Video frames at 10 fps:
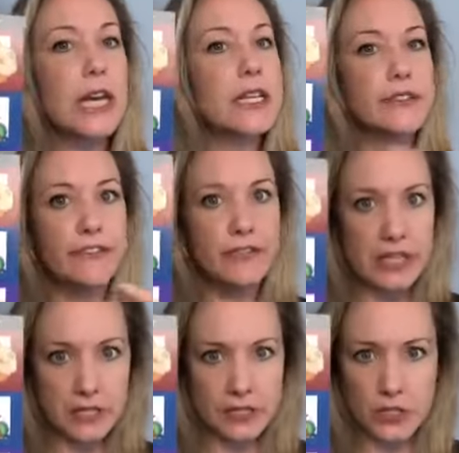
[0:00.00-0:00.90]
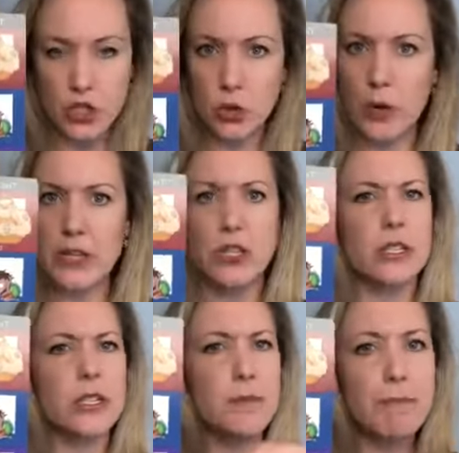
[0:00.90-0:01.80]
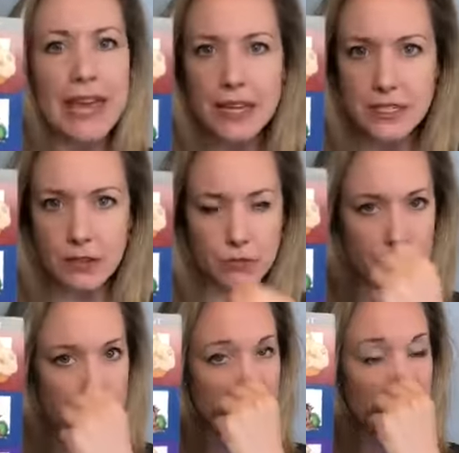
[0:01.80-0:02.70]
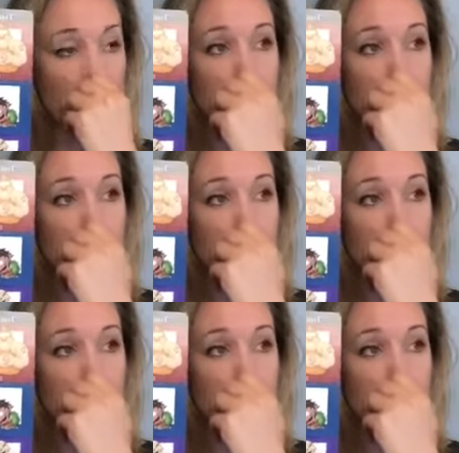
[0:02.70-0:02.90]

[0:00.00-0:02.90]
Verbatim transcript: to fix the situation to make a difference